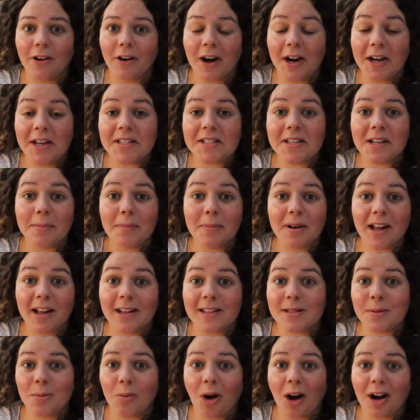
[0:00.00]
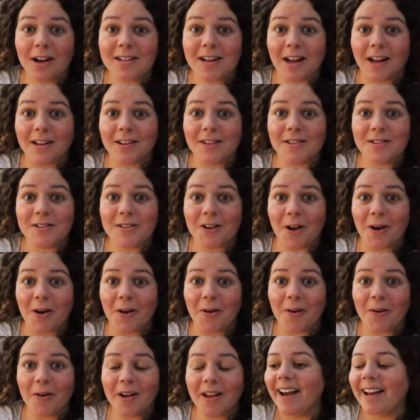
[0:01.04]
Grace and I'm gonna get some work done.
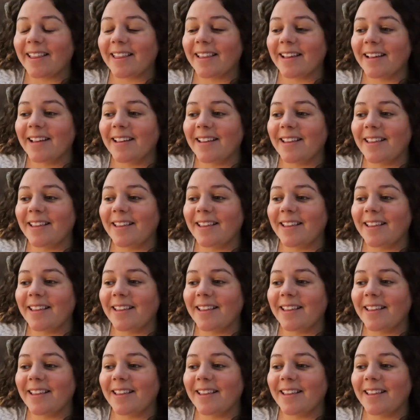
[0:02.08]
So I think